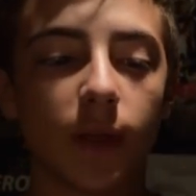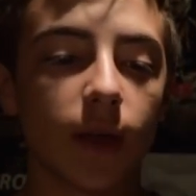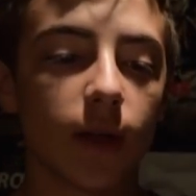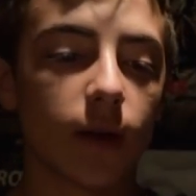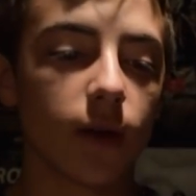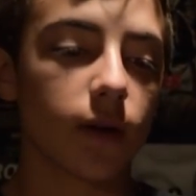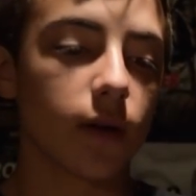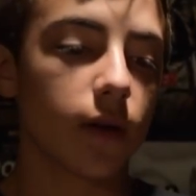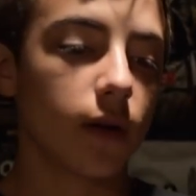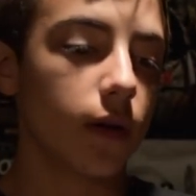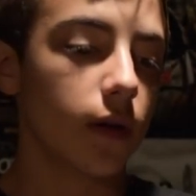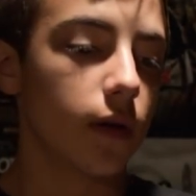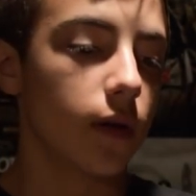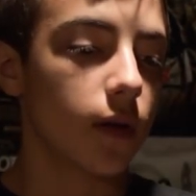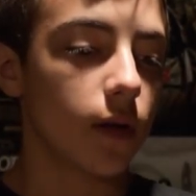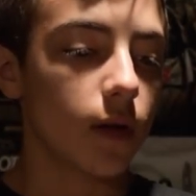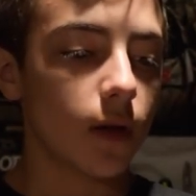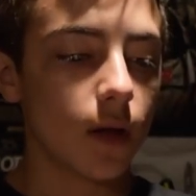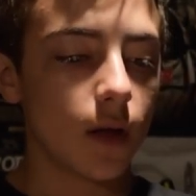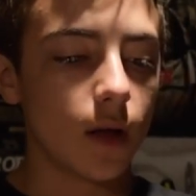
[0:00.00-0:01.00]
player.
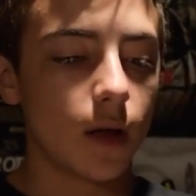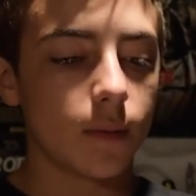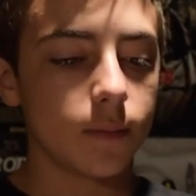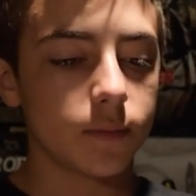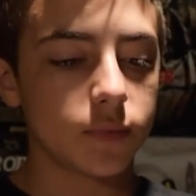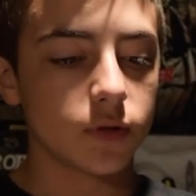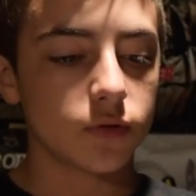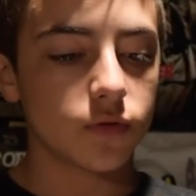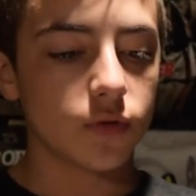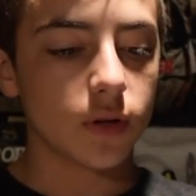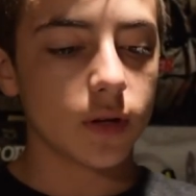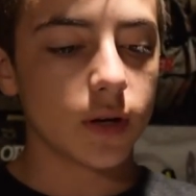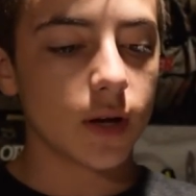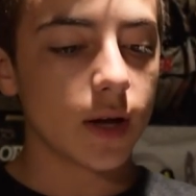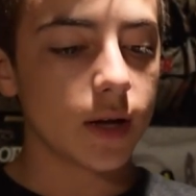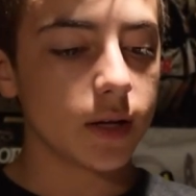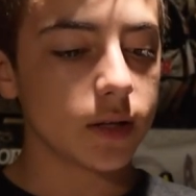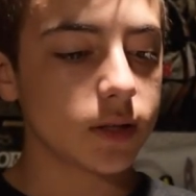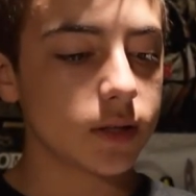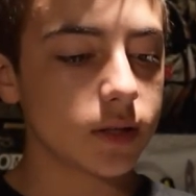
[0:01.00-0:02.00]
So it's really
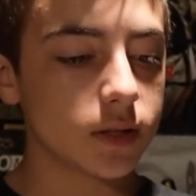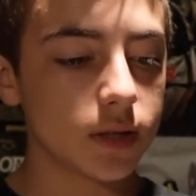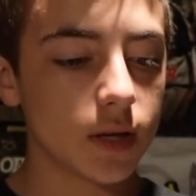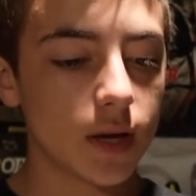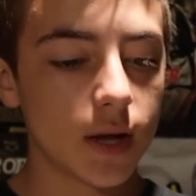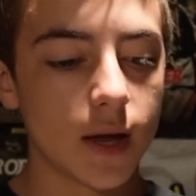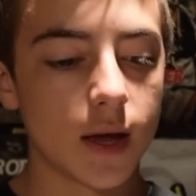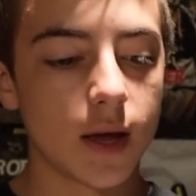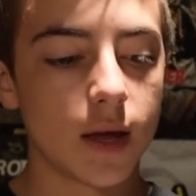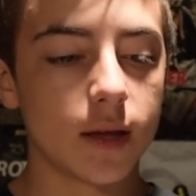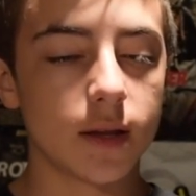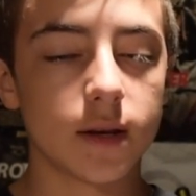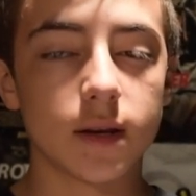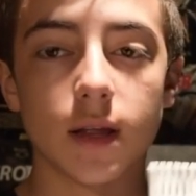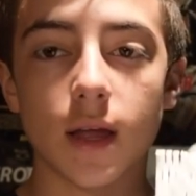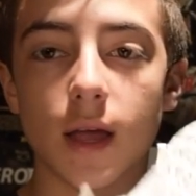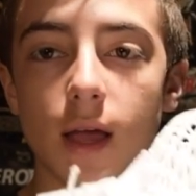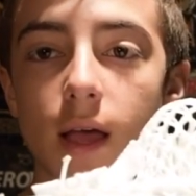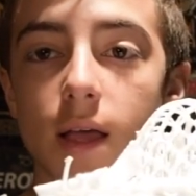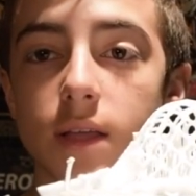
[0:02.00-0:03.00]
nice, and
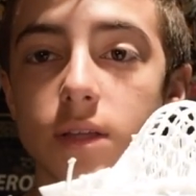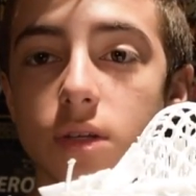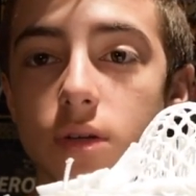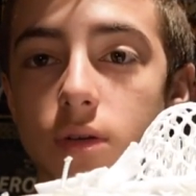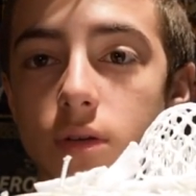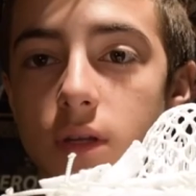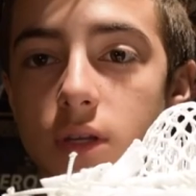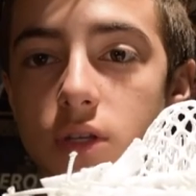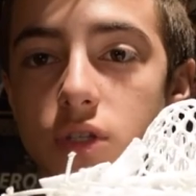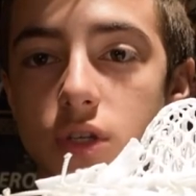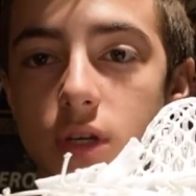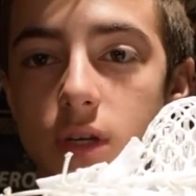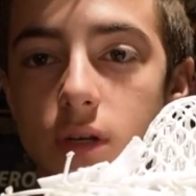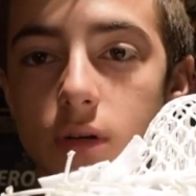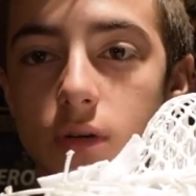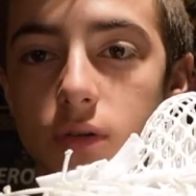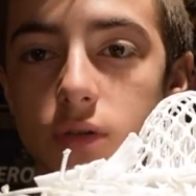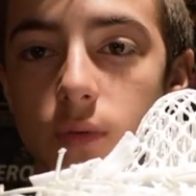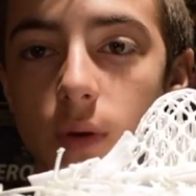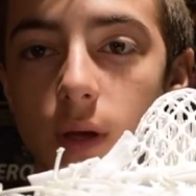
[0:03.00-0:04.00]
it has a nice
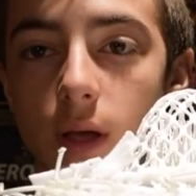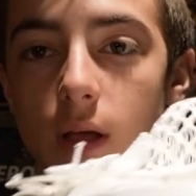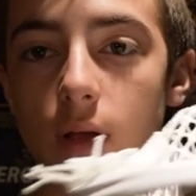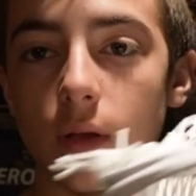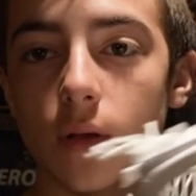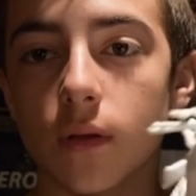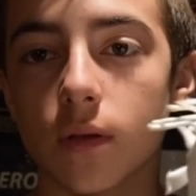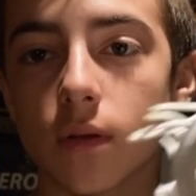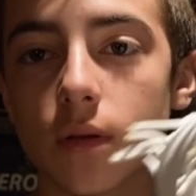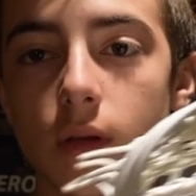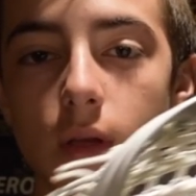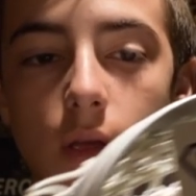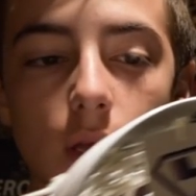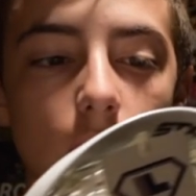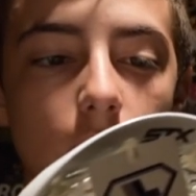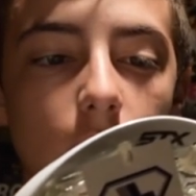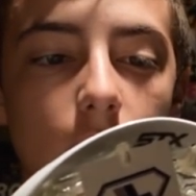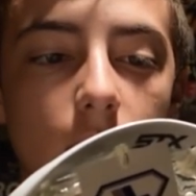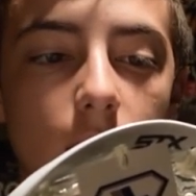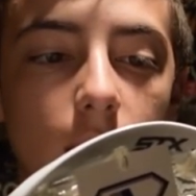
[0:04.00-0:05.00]
channel as well.
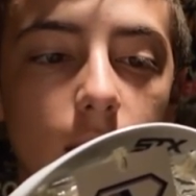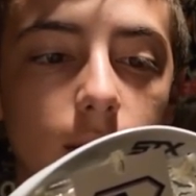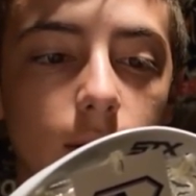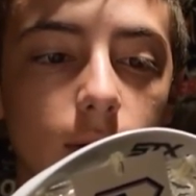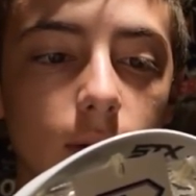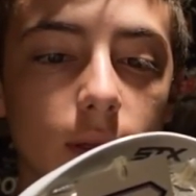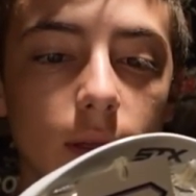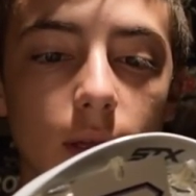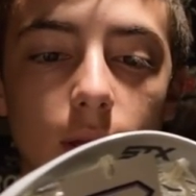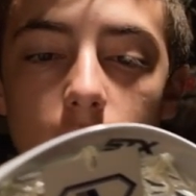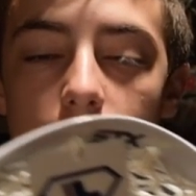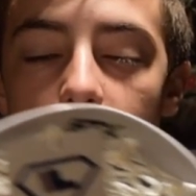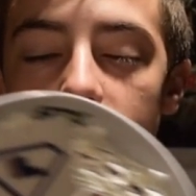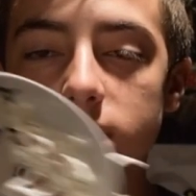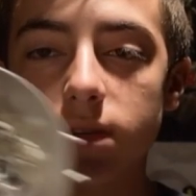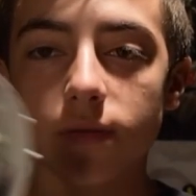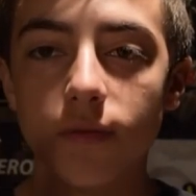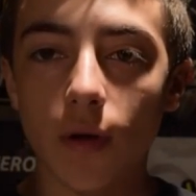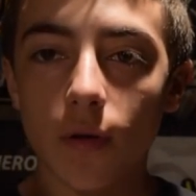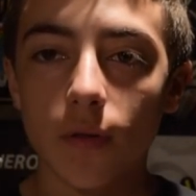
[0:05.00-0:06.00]
And
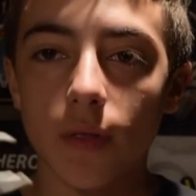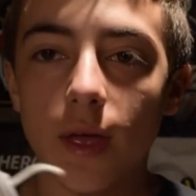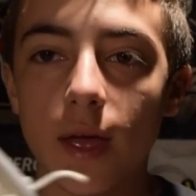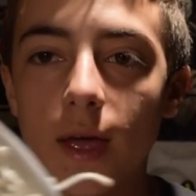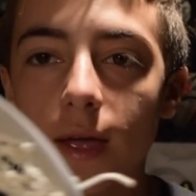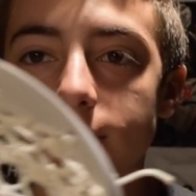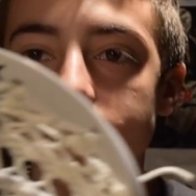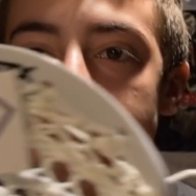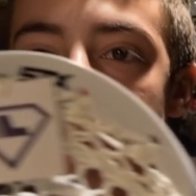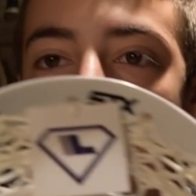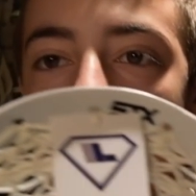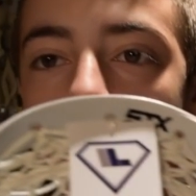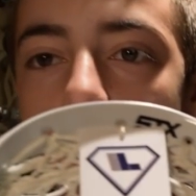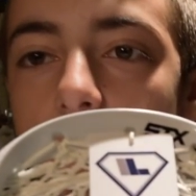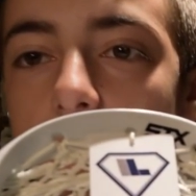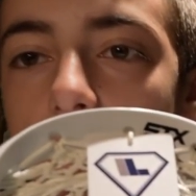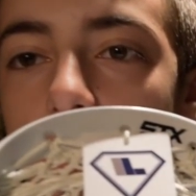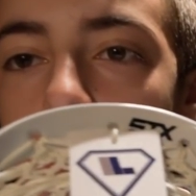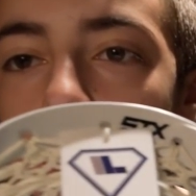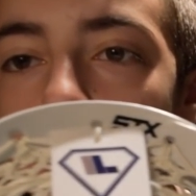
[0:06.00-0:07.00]
as of all the heads, it
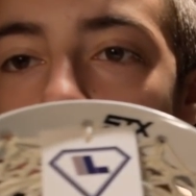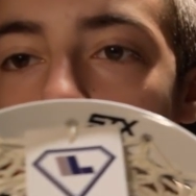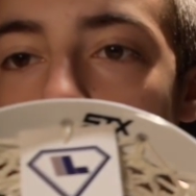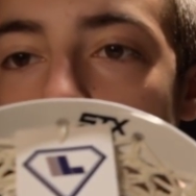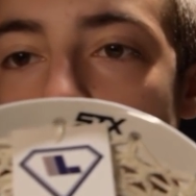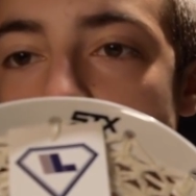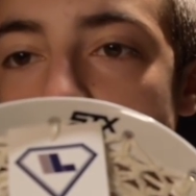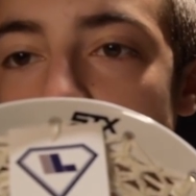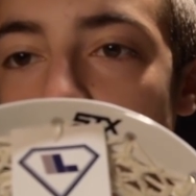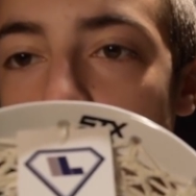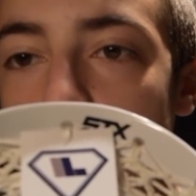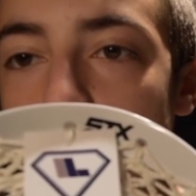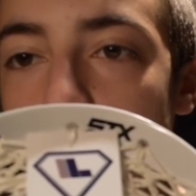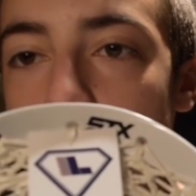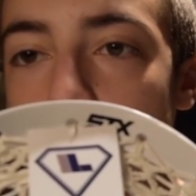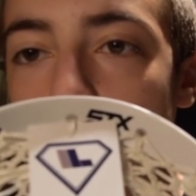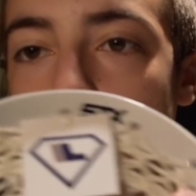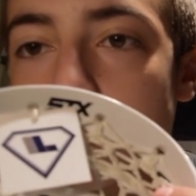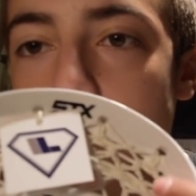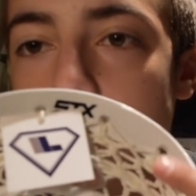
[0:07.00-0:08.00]
has
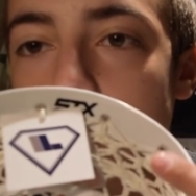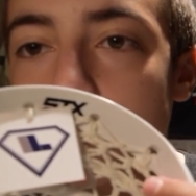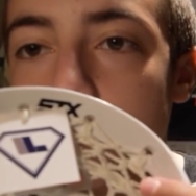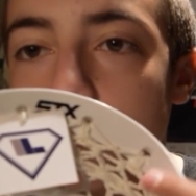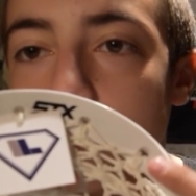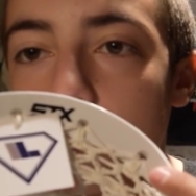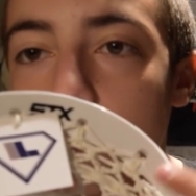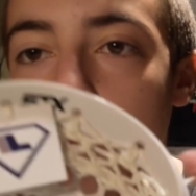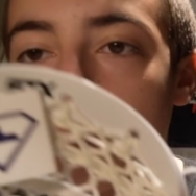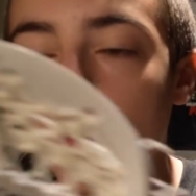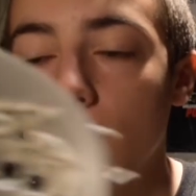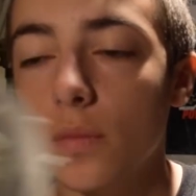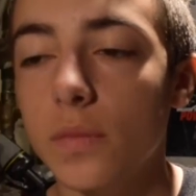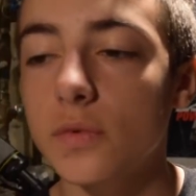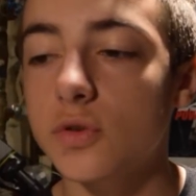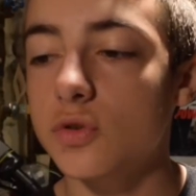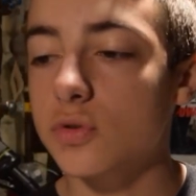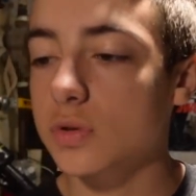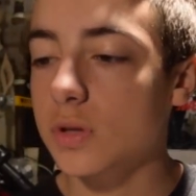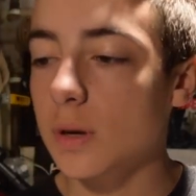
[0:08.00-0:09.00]
that
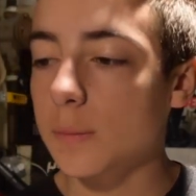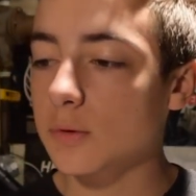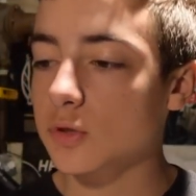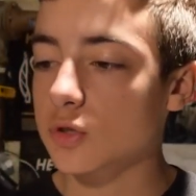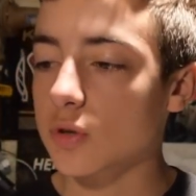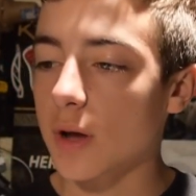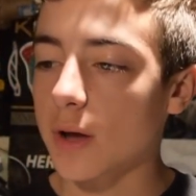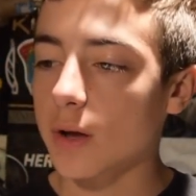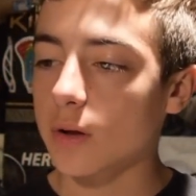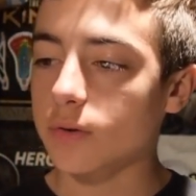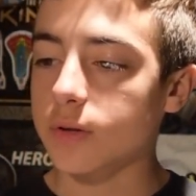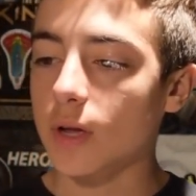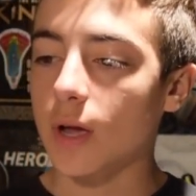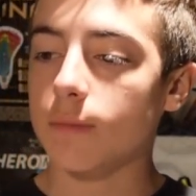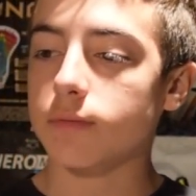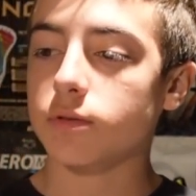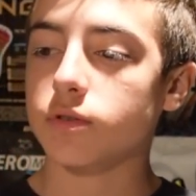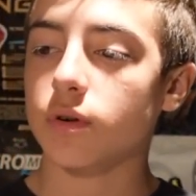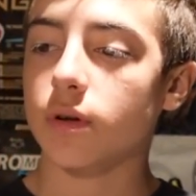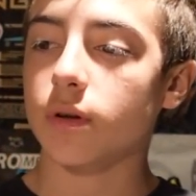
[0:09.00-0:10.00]
double triangle
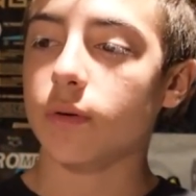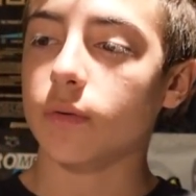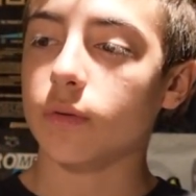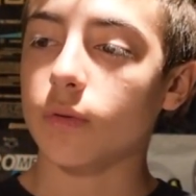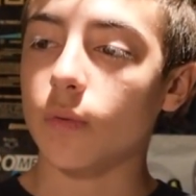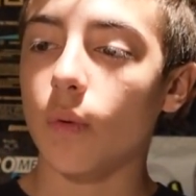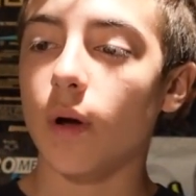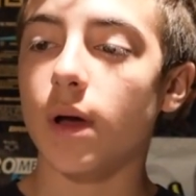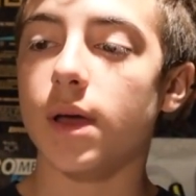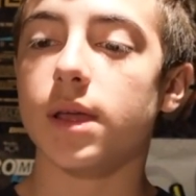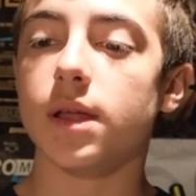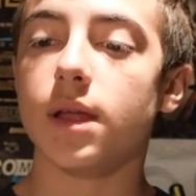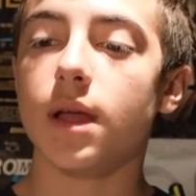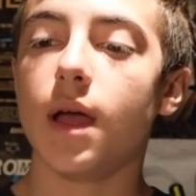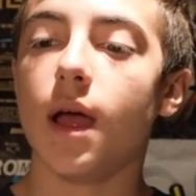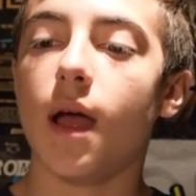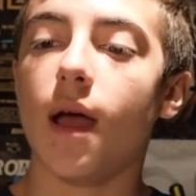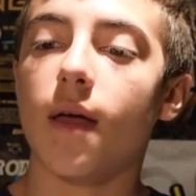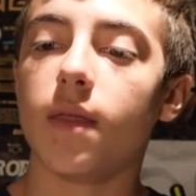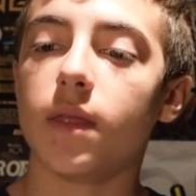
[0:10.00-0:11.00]
top string with the white,
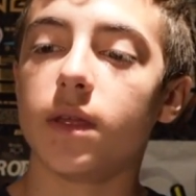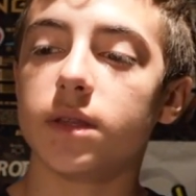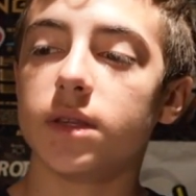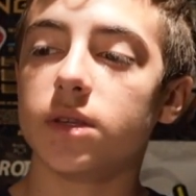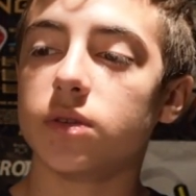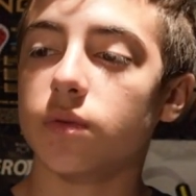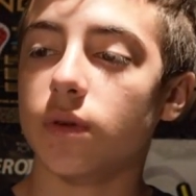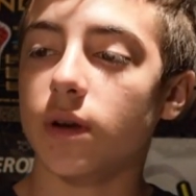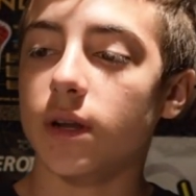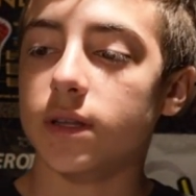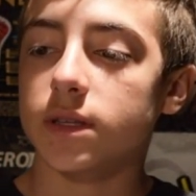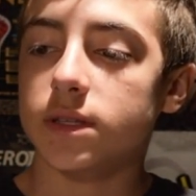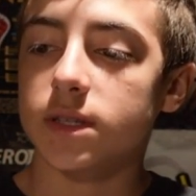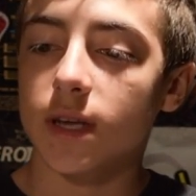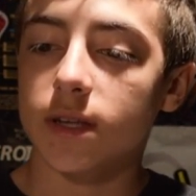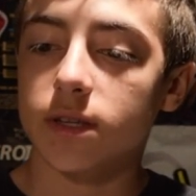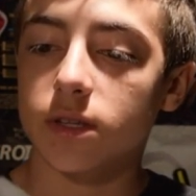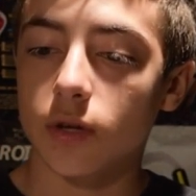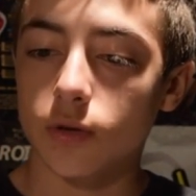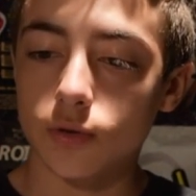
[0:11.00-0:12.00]
and then this one I
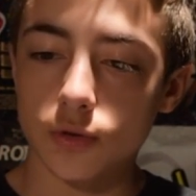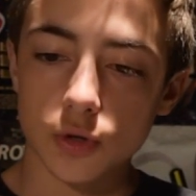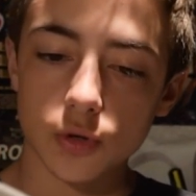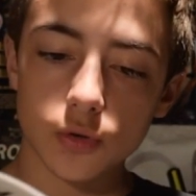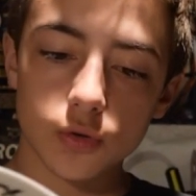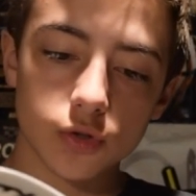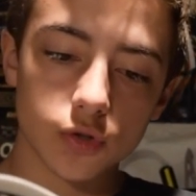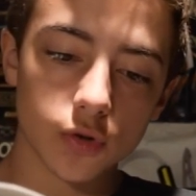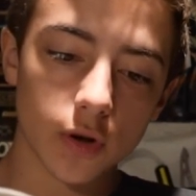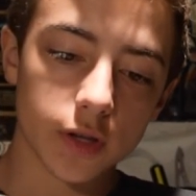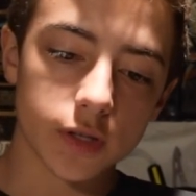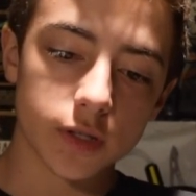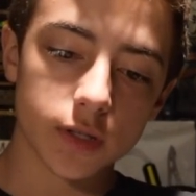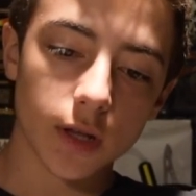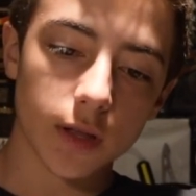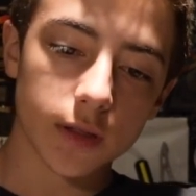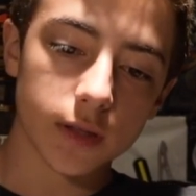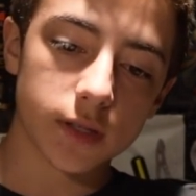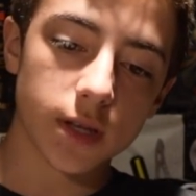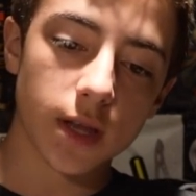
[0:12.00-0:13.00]
decided to go 2 straights
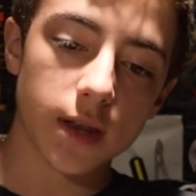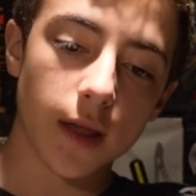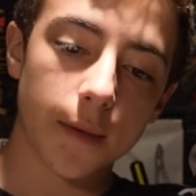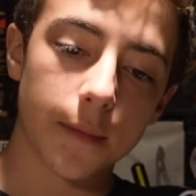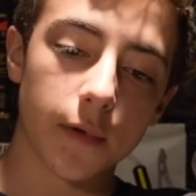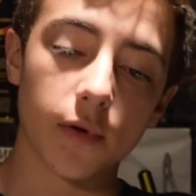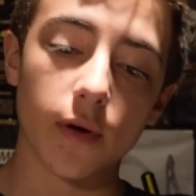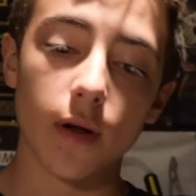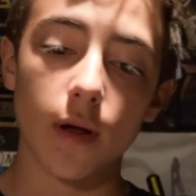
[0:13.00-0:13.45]
on the 10 diamond